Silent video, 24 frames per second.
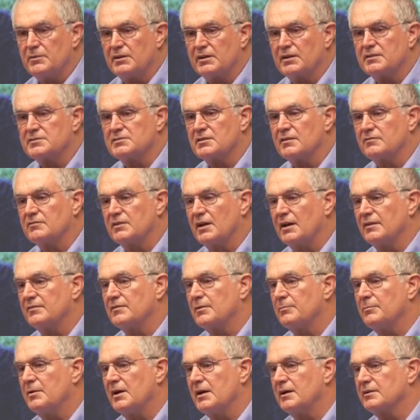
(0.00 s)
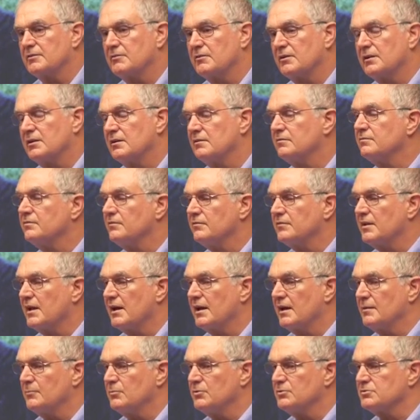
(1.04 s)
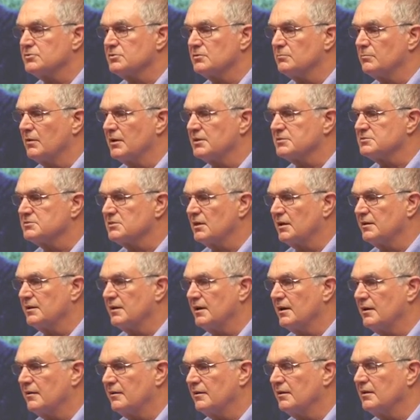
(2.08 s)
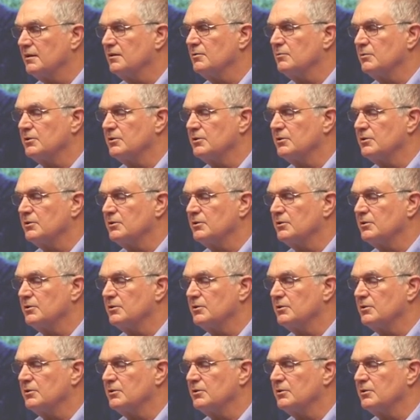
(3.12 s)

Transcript: because I've done the pedigree of the animals in my study area.